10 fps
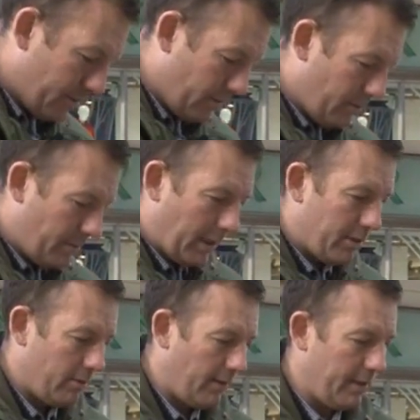so just make
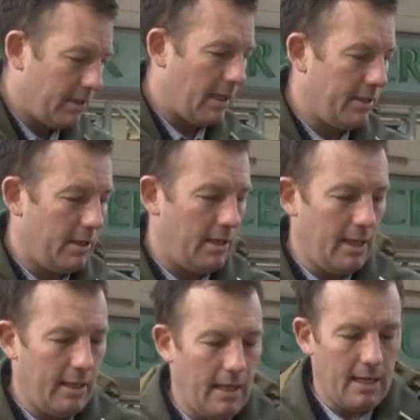sure everything's nice and
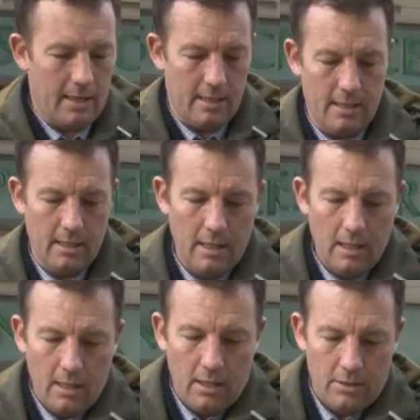neat here.
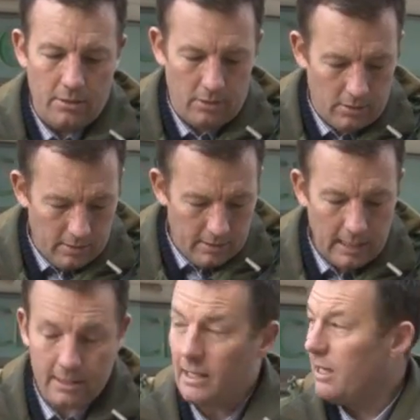So
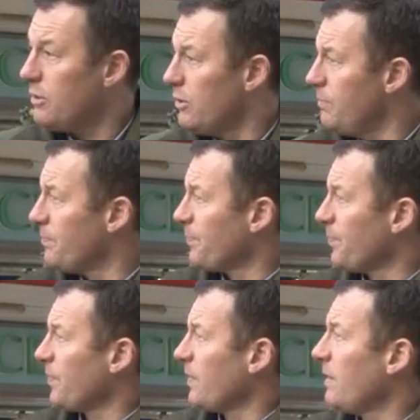that's that done.
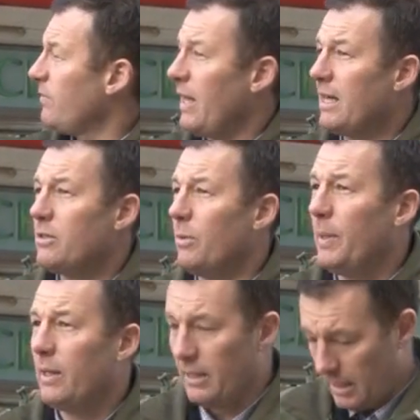Flags up,
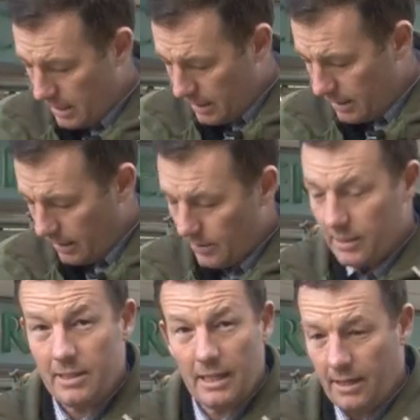and now I can
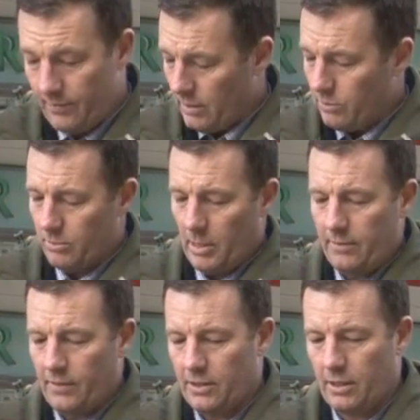start giving out some
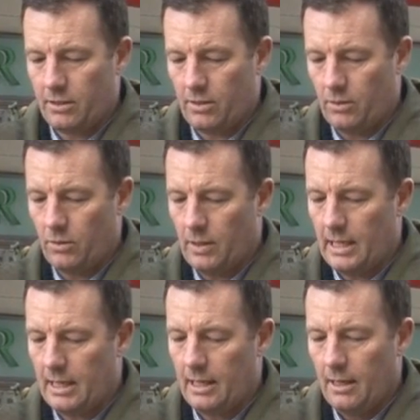leaflets.
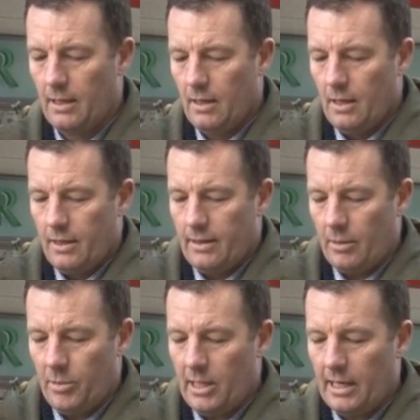So
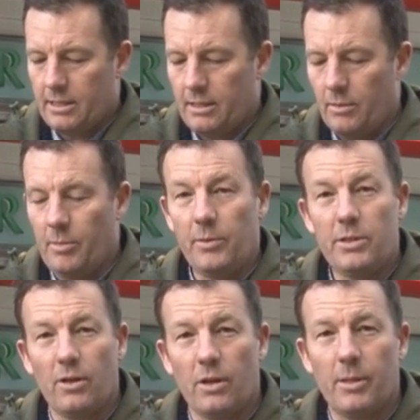that'll be the next little bit we
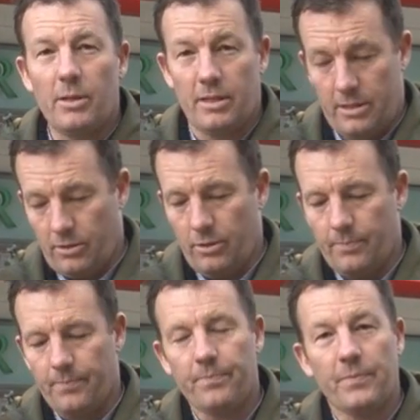talk about. So
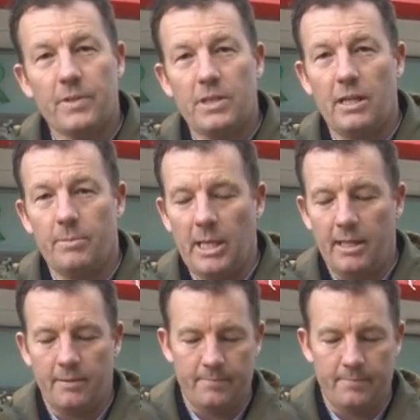see you in a minute.